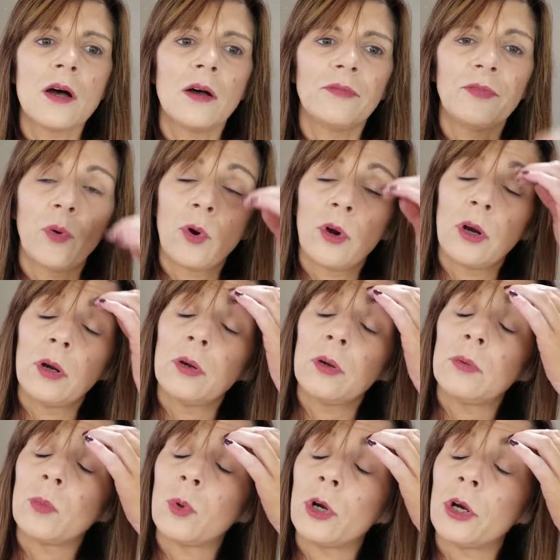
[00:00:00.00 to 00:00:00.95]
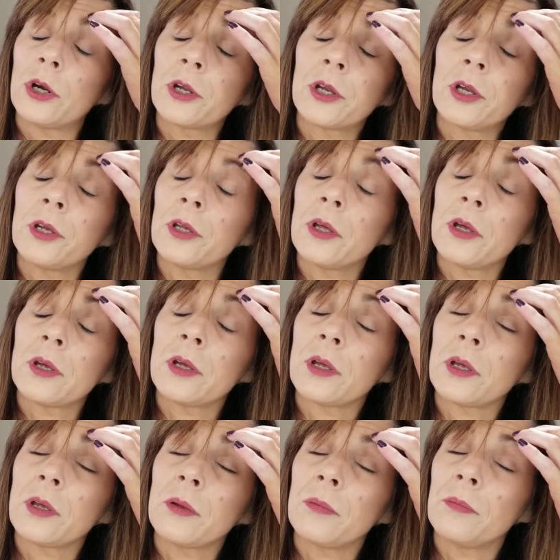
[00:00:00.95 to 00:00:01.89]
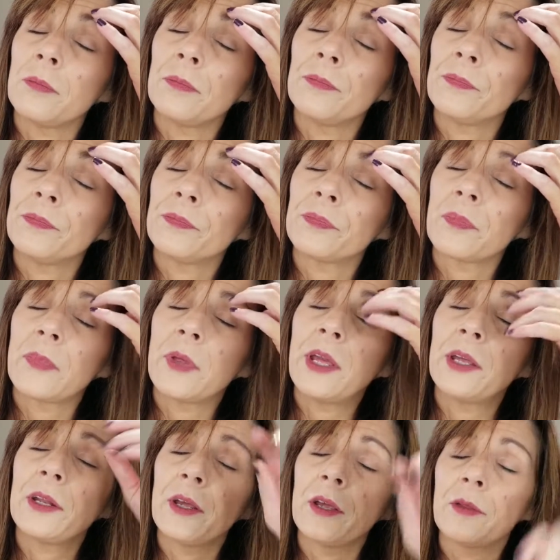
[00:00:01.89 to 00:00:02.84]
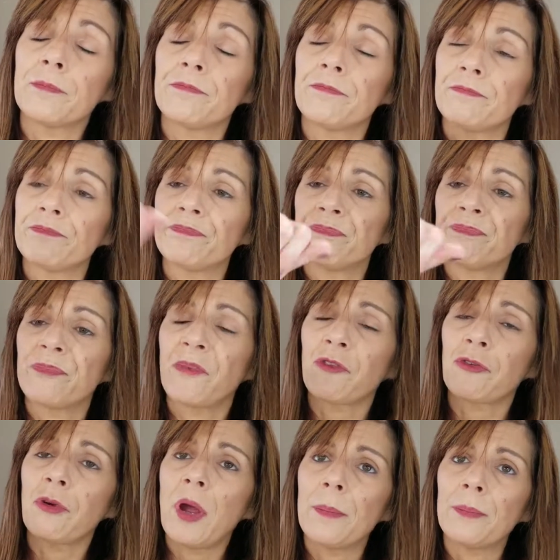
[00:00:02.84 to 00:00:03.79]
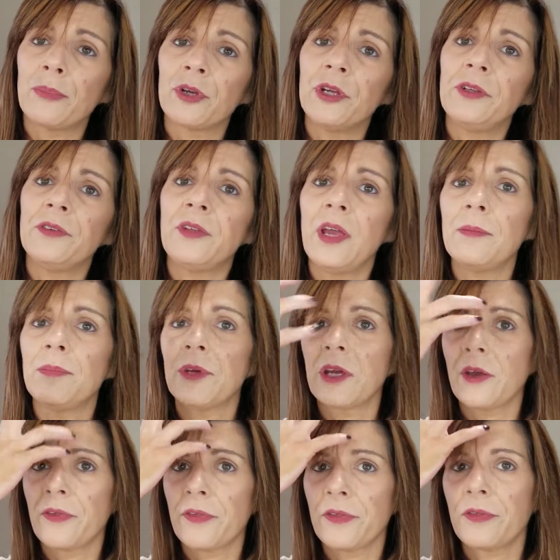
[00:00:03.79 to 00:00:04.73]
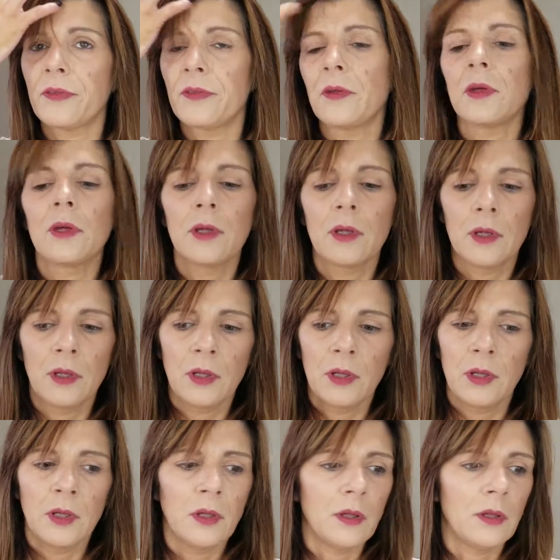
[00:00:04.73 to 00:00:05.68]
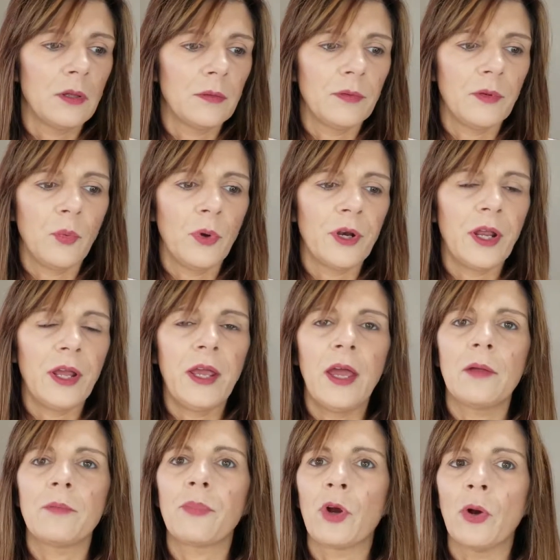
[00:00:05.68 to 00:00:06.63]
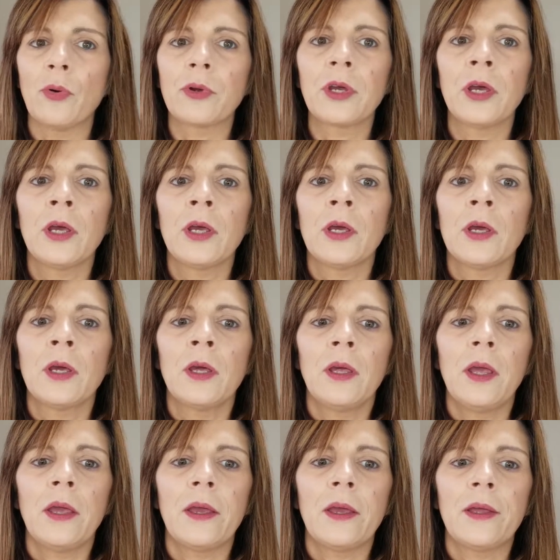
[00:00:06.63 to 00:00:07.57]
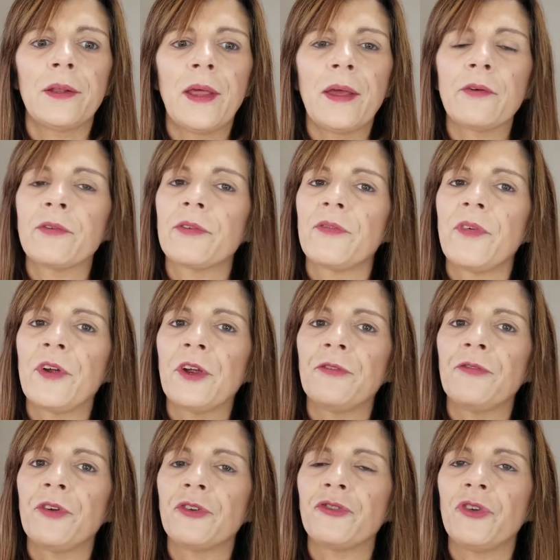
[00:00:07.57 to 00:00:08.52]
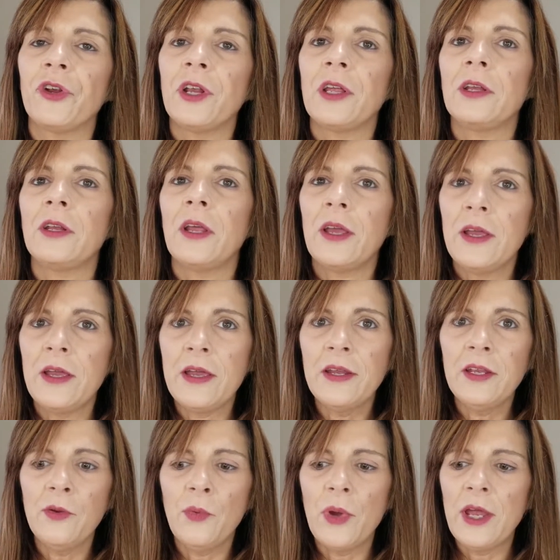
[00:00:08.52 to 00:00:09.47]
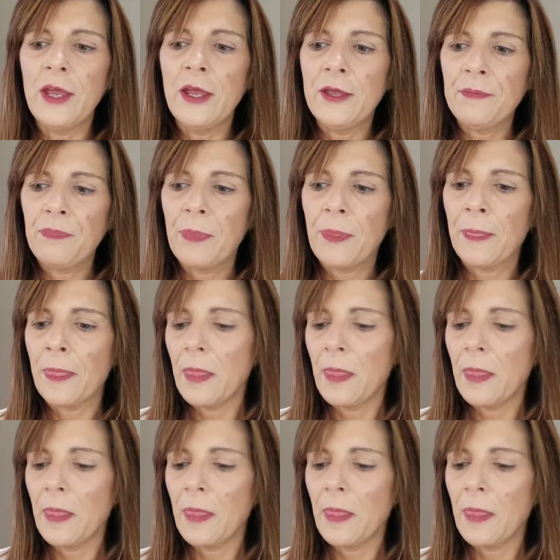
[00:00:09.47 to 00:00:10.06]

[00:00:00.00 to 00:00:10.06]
for work and a scrapbooking tape because the one I had broke, and that was very frustrating. Anyway,